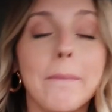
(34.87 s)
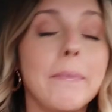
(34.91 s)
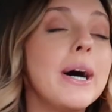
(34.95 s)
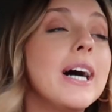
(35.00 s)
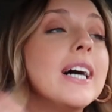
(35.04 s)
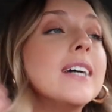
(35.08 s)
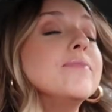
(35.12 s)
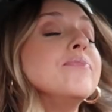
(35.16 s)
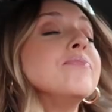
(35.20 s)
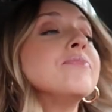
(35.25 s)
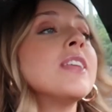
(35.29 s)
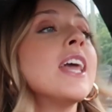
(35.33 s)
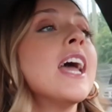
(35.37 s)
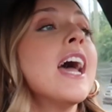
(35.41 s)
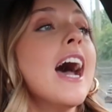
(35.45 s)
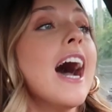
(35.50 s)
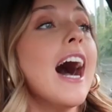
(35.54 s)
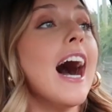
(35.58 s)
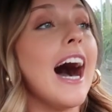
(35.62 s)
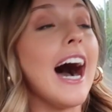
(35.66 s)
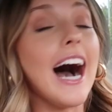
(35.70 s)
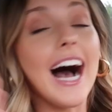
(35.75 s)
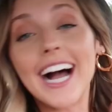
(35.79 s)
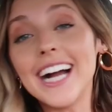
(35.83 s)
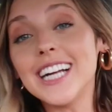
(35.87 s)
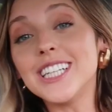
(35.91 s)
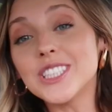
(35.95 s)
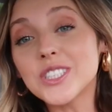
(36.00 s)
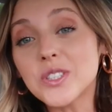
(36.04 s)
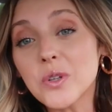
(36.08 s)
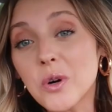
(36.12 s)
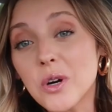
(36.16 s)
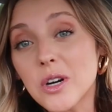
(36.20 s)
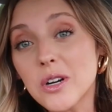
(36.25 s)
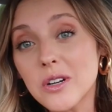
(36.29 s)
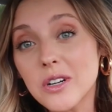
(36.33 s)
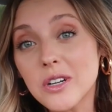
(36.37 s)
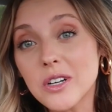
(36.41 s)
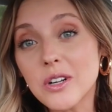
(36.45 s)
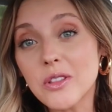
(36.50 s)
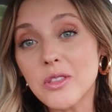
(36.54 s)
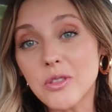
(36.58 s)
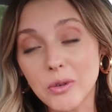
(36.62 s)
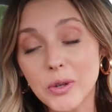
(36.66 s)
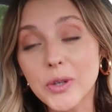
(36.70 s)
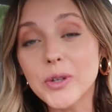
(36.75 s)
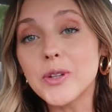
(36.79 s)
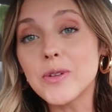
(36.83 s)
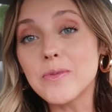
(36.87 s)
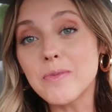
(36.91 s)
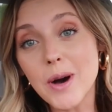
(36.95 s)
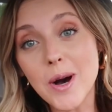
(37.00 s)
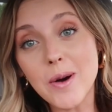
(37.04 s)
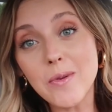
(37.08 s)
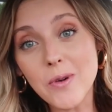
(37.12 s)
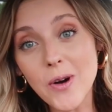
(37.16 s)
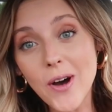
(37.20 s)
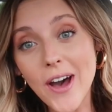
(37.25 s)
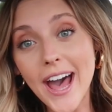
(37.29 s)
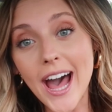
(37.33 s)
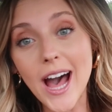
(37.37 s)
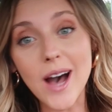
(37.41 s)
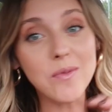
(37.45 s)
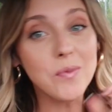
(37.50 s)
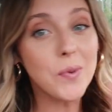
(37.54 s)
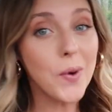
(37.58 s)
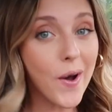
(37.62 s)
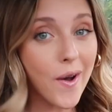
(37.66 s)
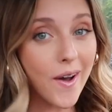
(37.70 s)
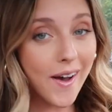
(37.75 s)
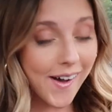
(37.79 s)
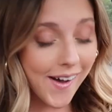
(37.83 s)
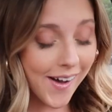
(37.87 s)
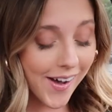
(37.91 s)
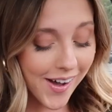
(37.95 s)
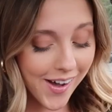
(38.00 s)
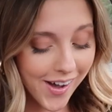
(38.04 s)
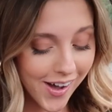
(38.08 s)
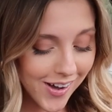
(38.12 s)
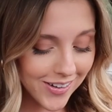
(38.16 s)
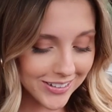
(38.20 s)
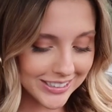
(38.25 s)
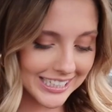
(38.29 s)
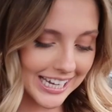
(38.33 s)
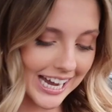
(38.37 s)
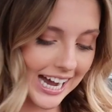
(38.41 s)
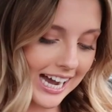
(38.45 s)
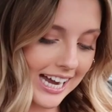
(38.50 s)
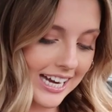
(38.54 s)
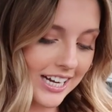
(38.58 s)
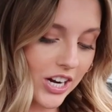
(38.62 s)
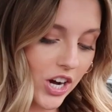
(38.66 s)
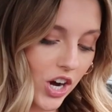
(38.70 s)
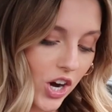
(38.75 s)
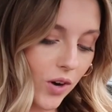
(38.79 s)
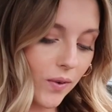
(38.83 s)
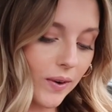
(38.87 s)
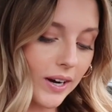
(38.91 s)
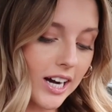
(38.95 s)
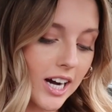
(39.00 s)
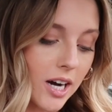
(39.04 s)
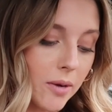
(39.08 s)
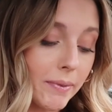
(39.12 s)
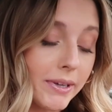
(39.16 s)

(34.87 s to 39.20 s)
But I just ordered through the mobile app. Woo! Yeah, I know.